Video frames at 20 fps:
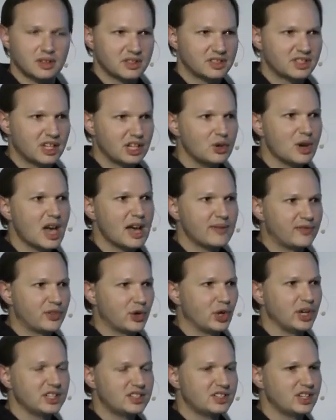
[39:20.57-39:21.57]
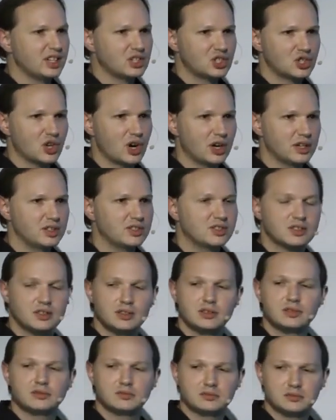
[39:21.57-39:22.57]
Say you have 36 shards,
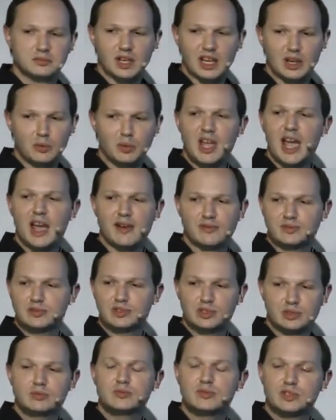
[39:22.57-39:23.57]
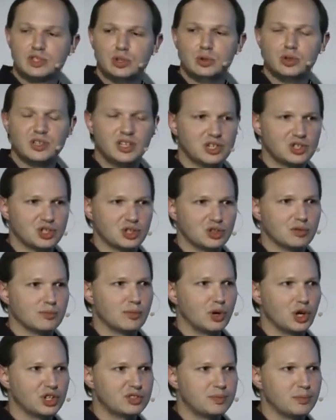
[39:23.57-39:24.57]
and we have 2 additional
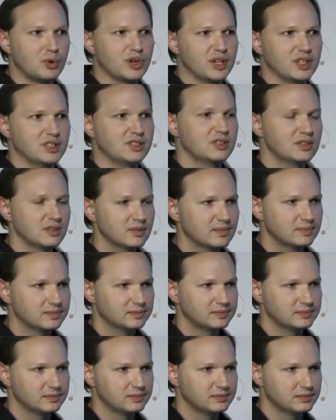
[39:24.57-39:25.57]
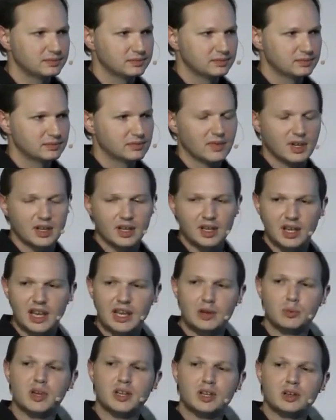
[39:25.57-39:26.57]
merge points.
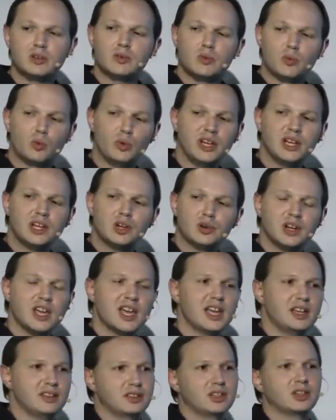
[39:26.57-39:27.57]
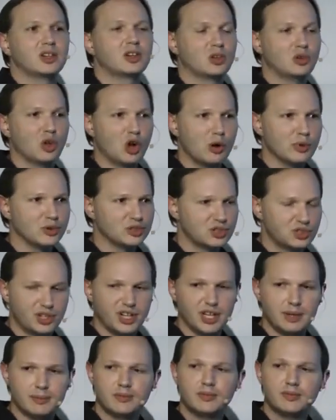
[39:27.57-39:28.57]
And we recreate the global
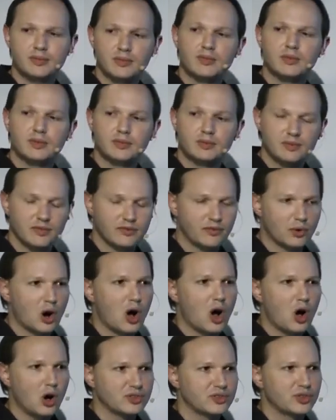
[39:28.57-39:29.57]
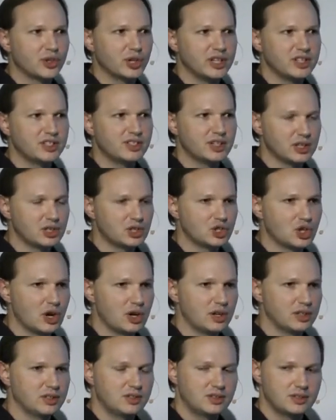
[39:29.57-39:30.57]
stream for all 36
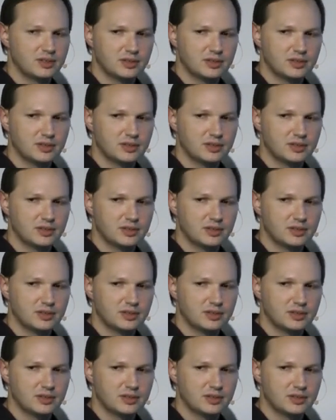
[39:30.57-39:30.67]
shards.